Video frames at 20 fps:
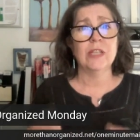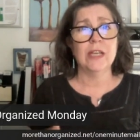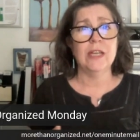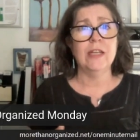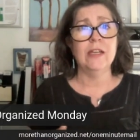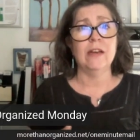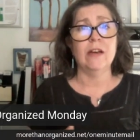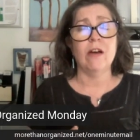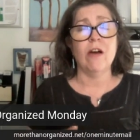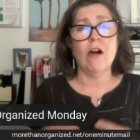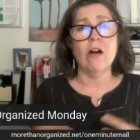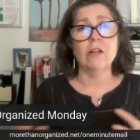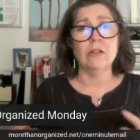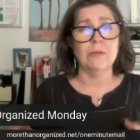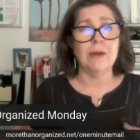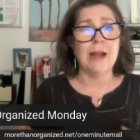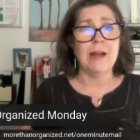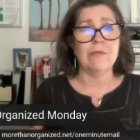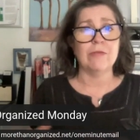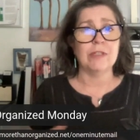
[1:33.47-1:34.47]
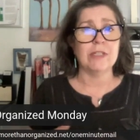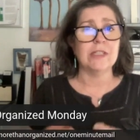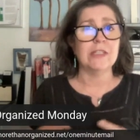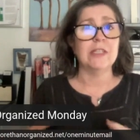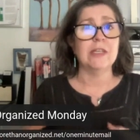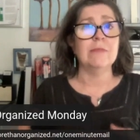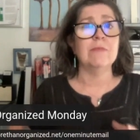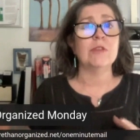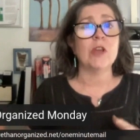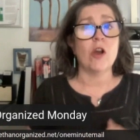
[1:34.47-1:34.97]
It all around, it
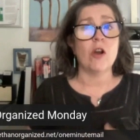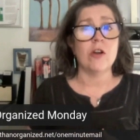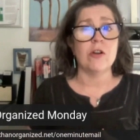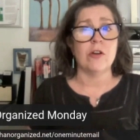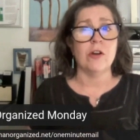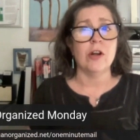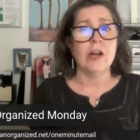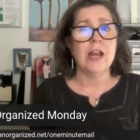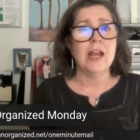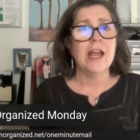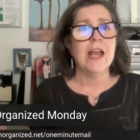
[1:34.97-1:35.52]
seems harder.